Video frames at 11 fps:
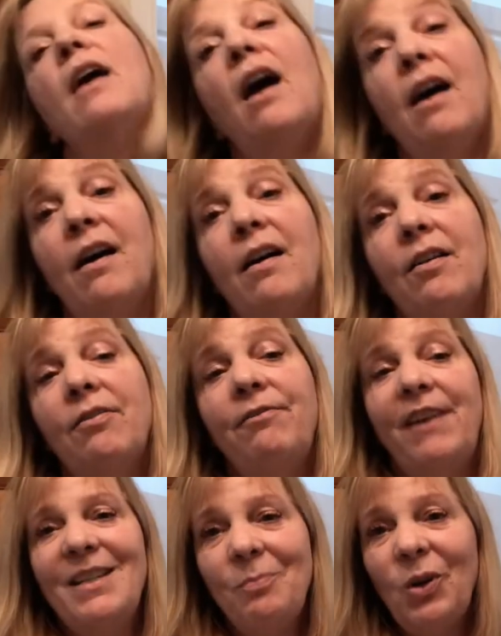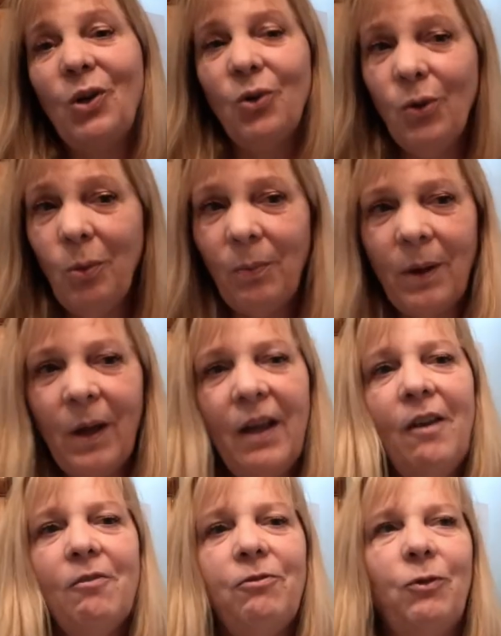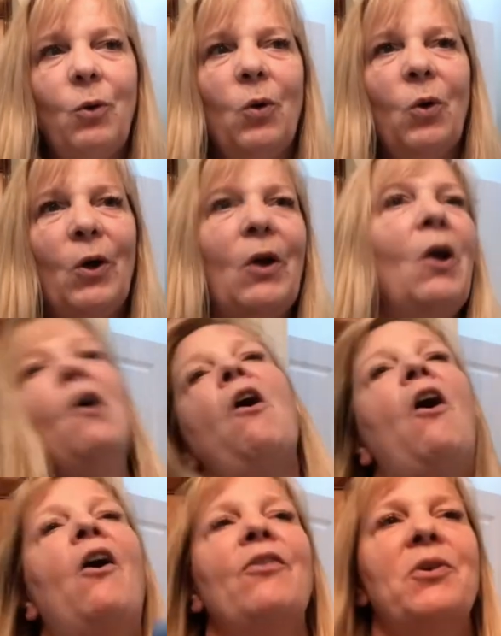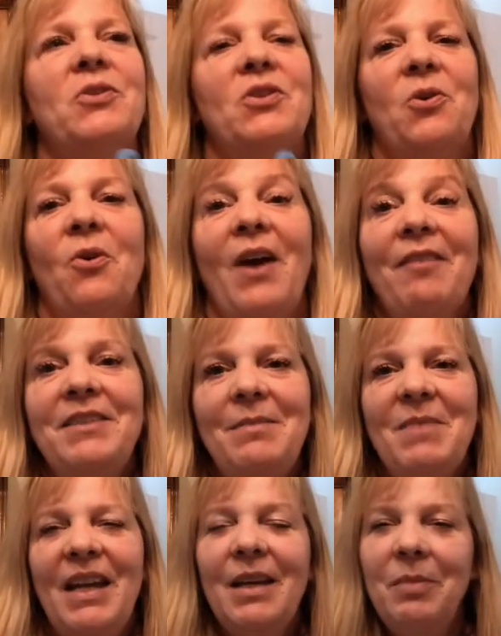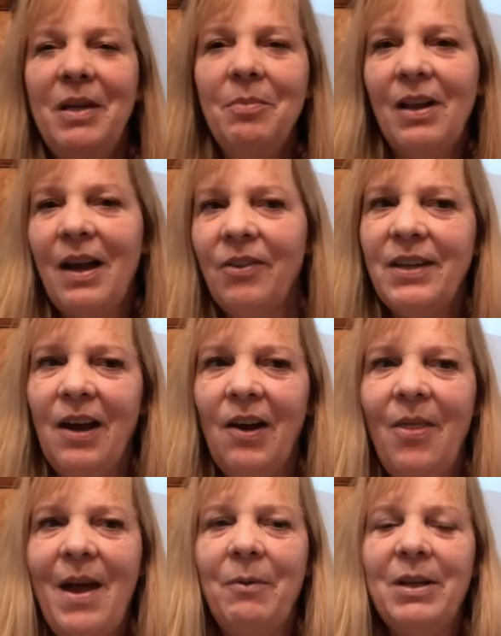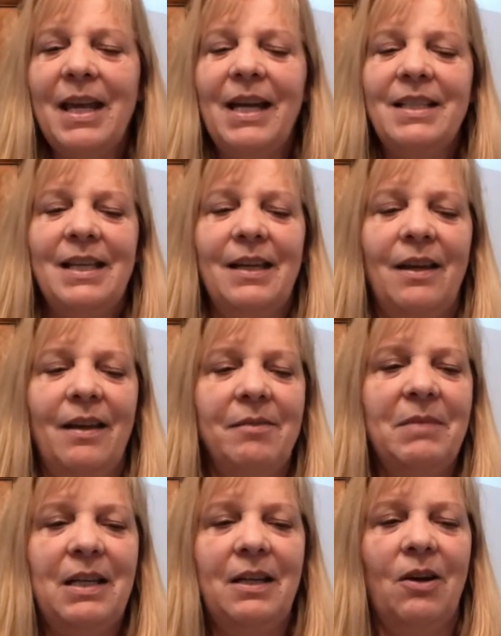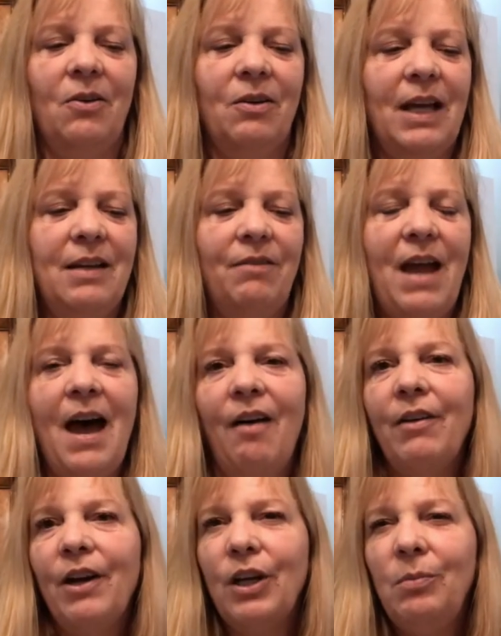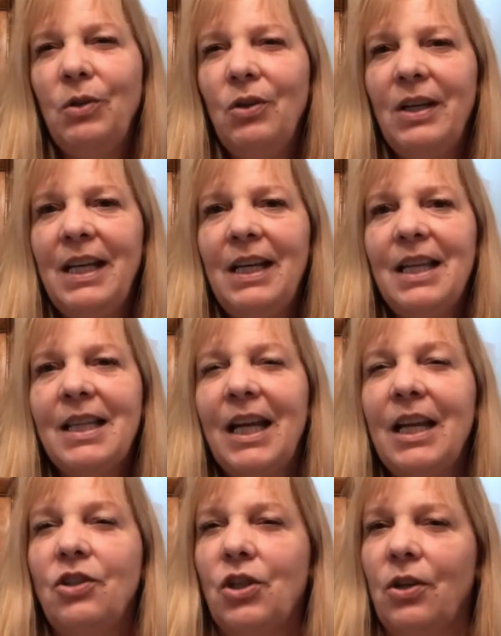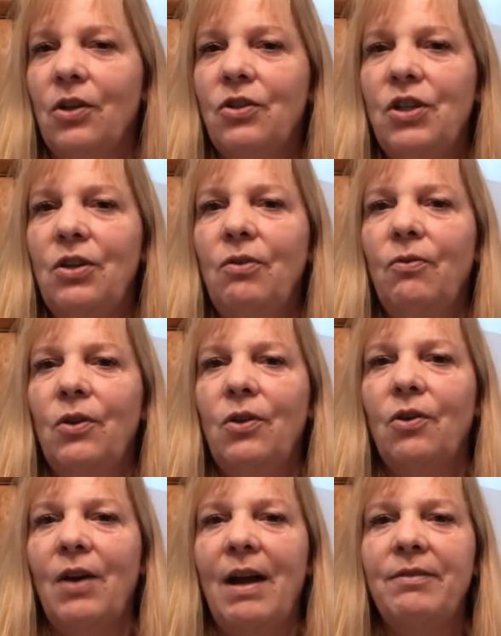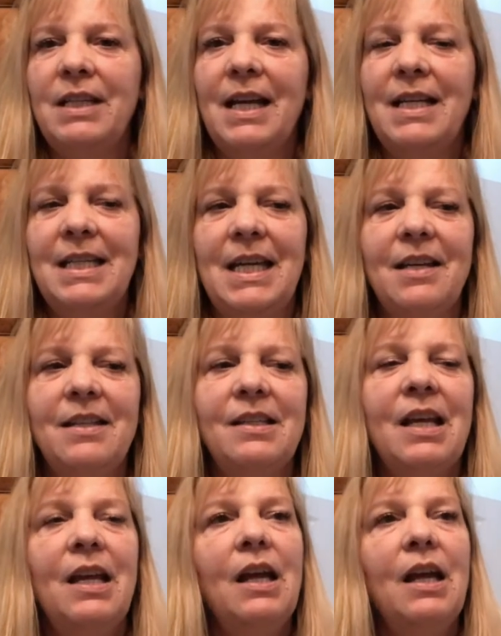a Facebook group for all those crafty makey people out there that would like to you know kind of have a community that they can turn to for their crafty ideas